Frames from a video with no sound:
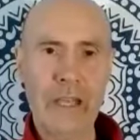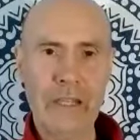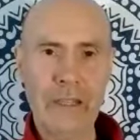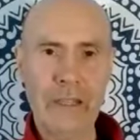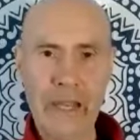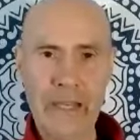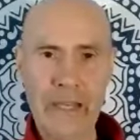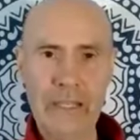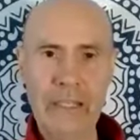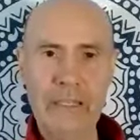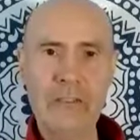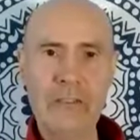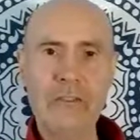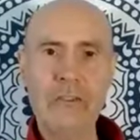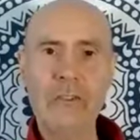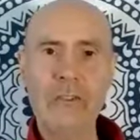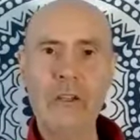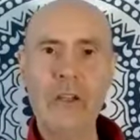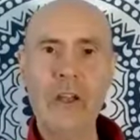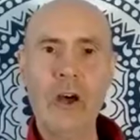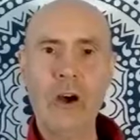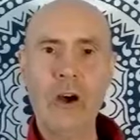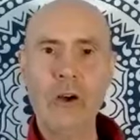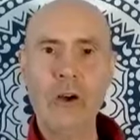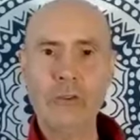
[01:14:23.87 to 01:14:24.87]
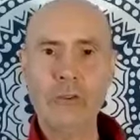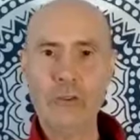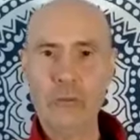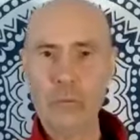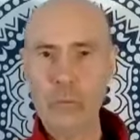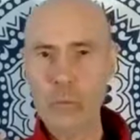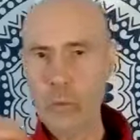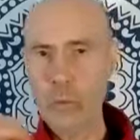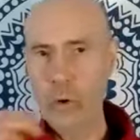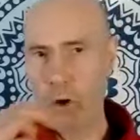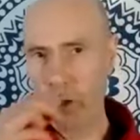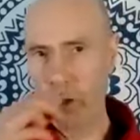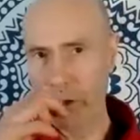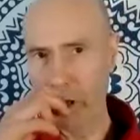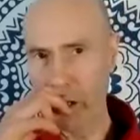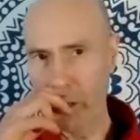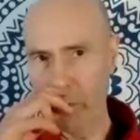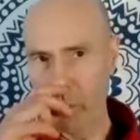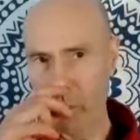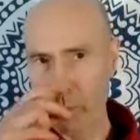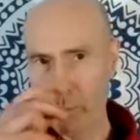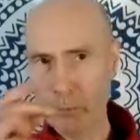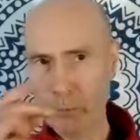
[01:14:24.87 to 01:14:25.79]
That is the last one. I will